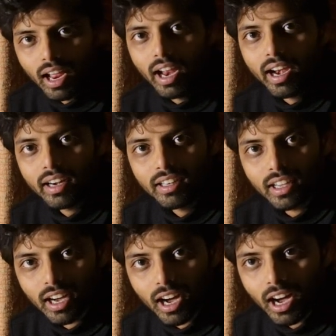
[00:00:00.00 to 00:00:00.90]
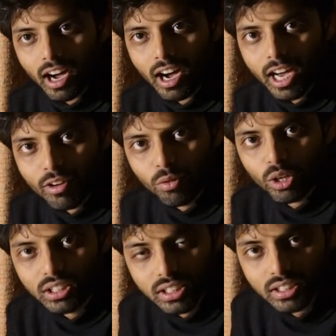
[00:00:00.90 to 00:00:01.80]
And I
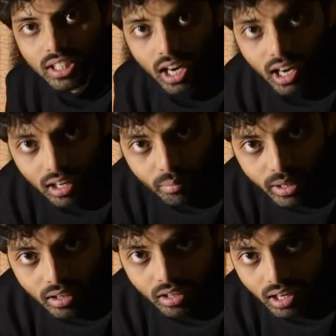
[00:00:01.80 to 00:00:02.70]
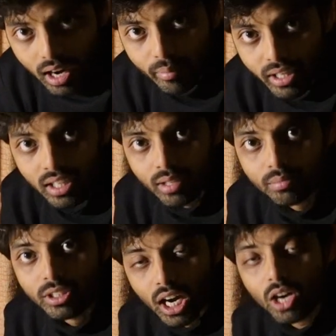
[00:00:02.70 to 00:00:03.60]
was just calming
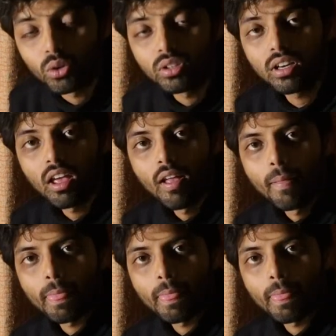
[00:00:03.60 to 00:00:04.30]
him down,